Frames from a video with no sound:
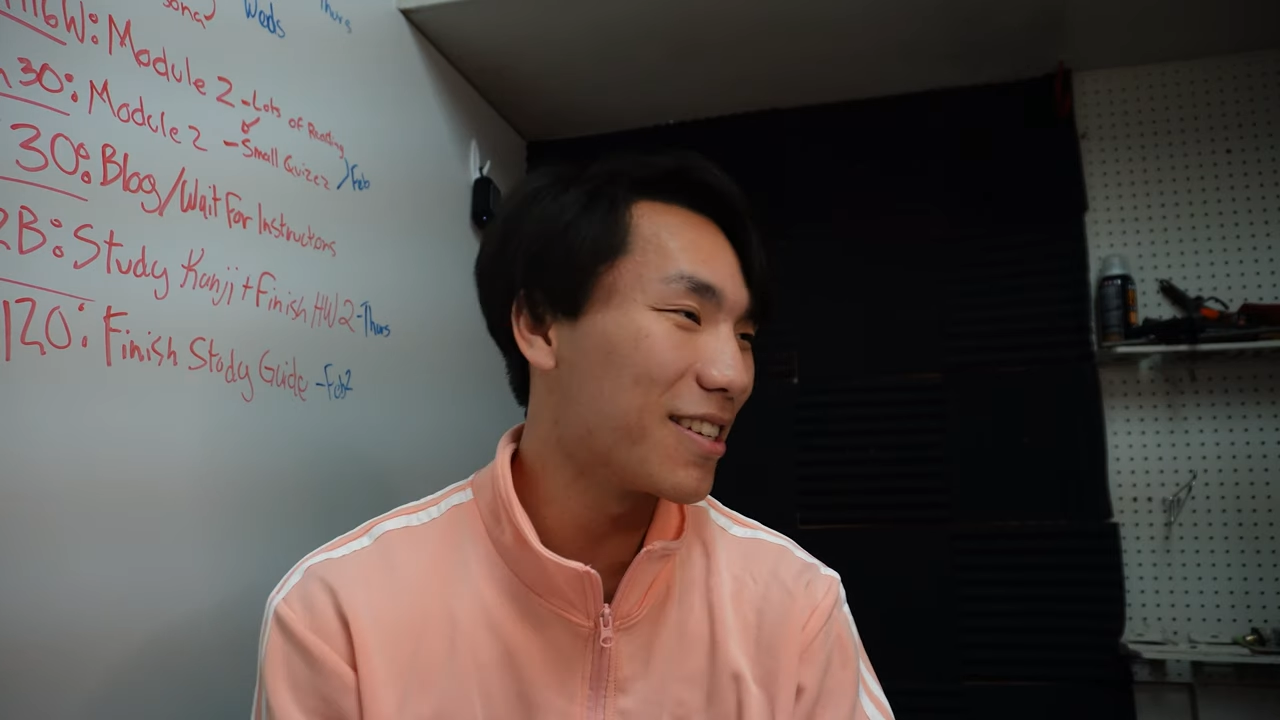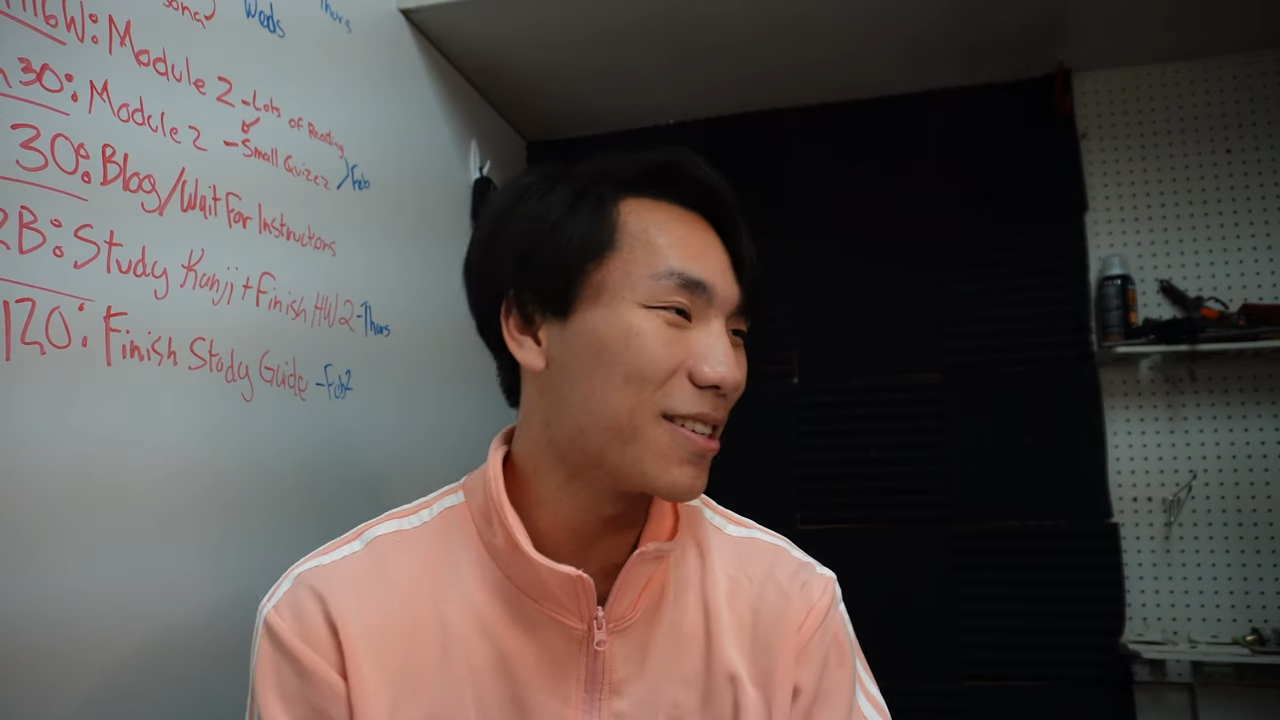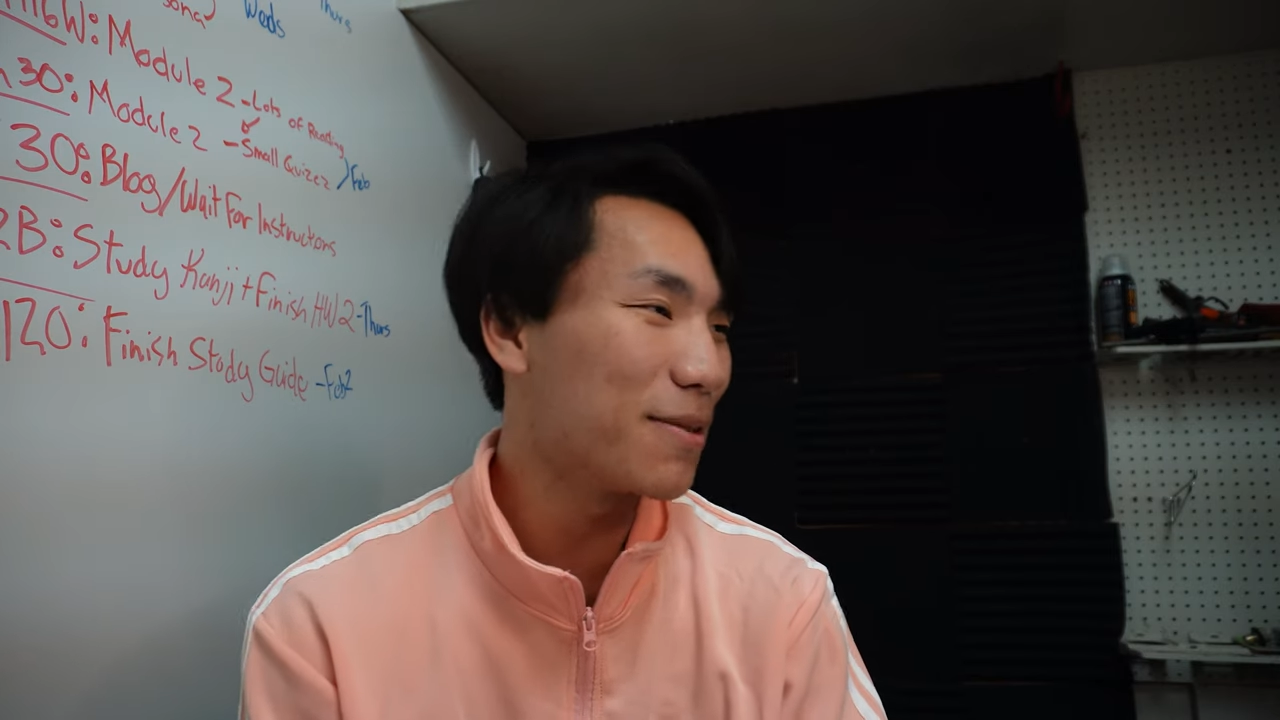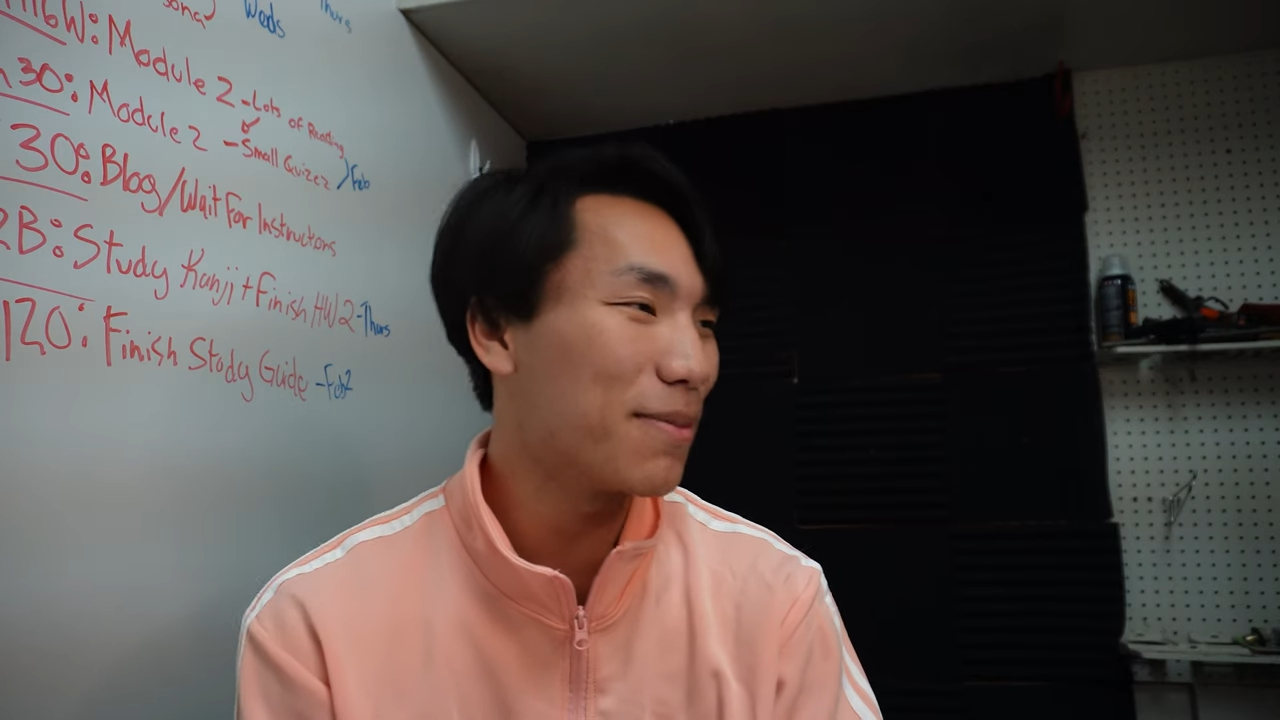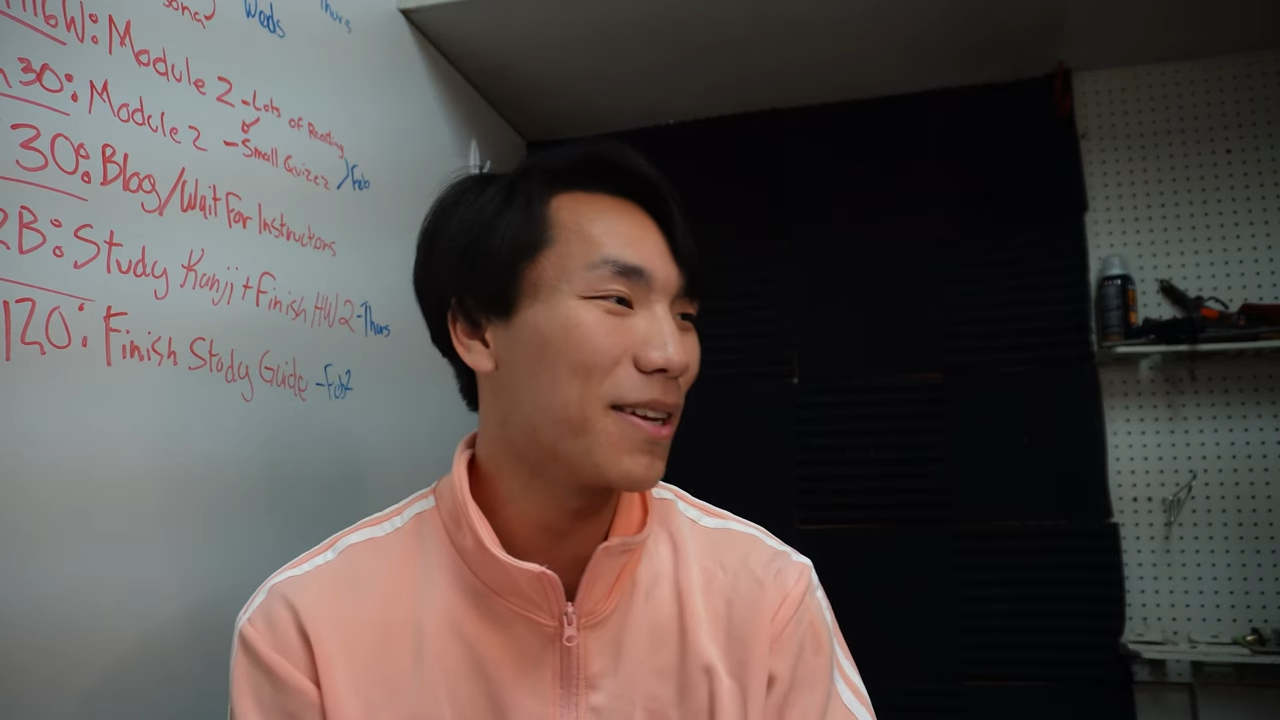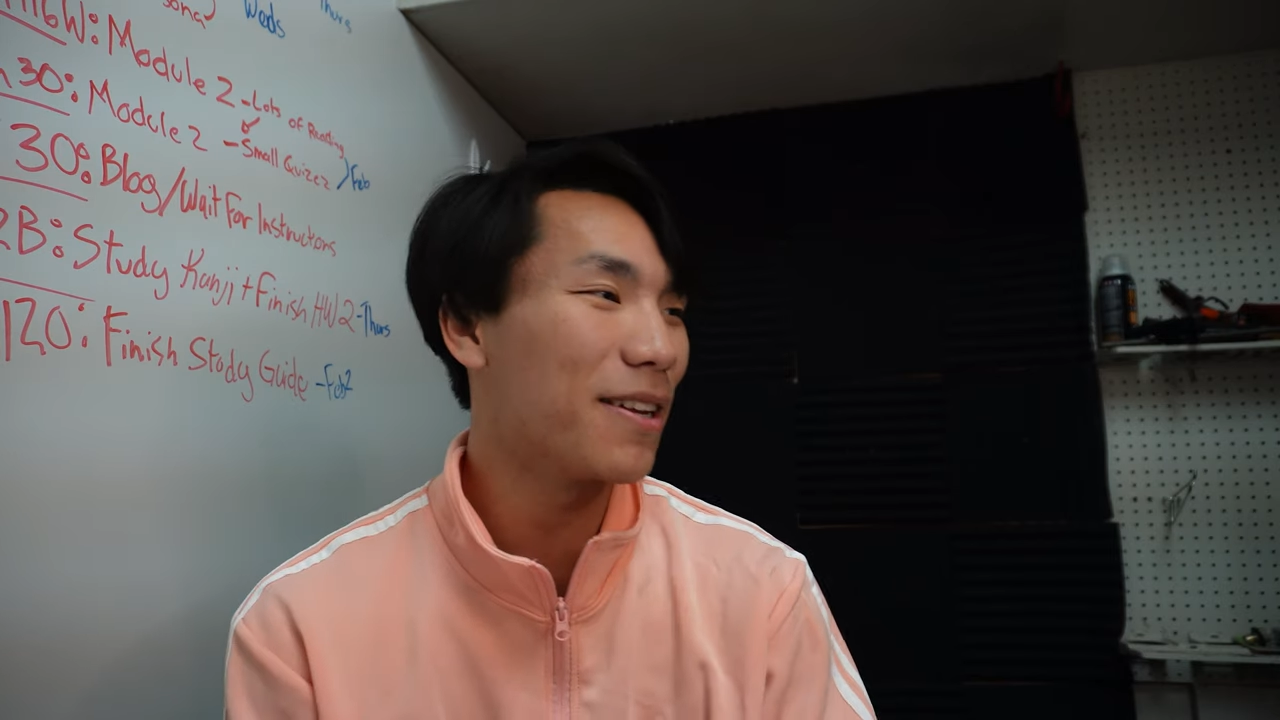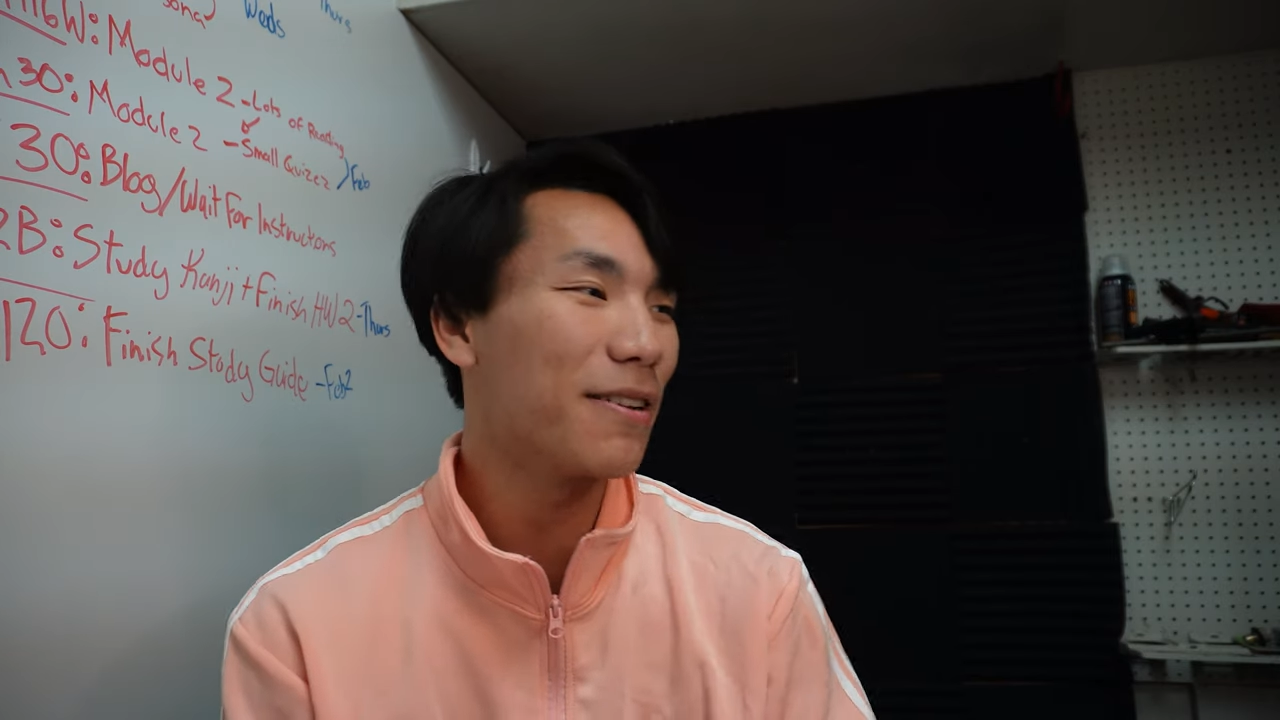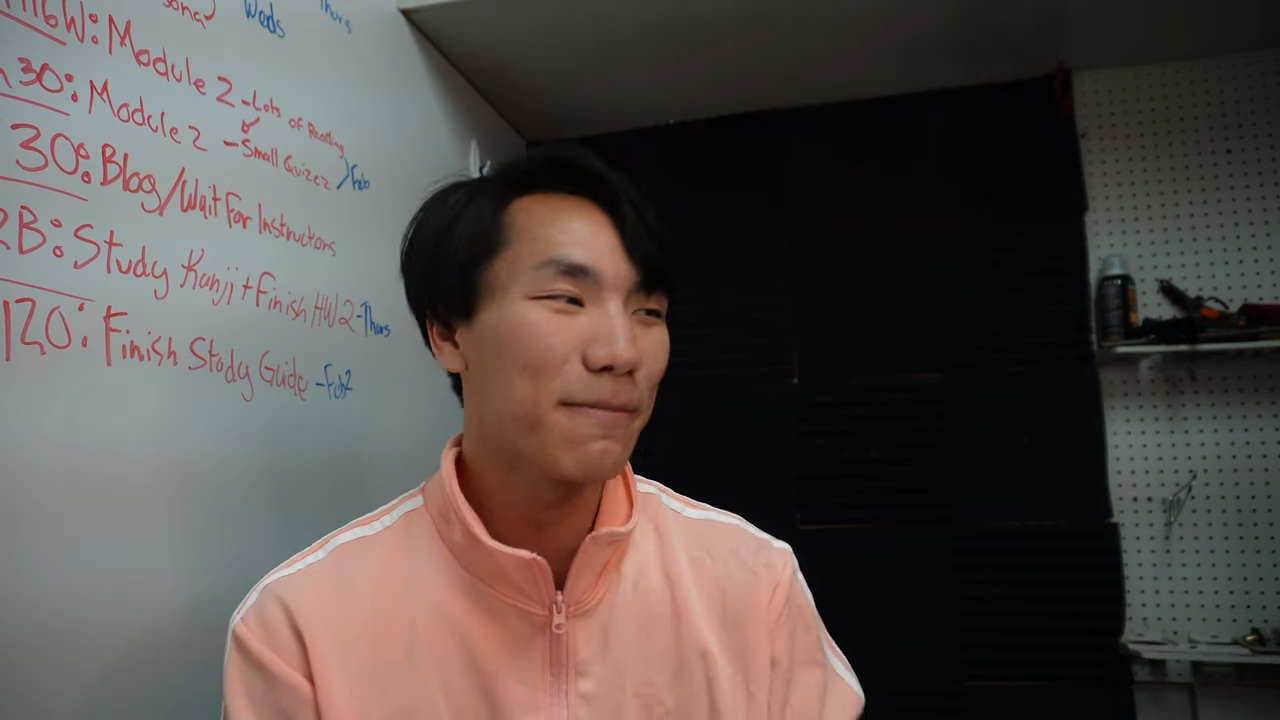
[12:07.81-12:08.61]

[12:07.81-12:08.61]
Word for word: that was a pain.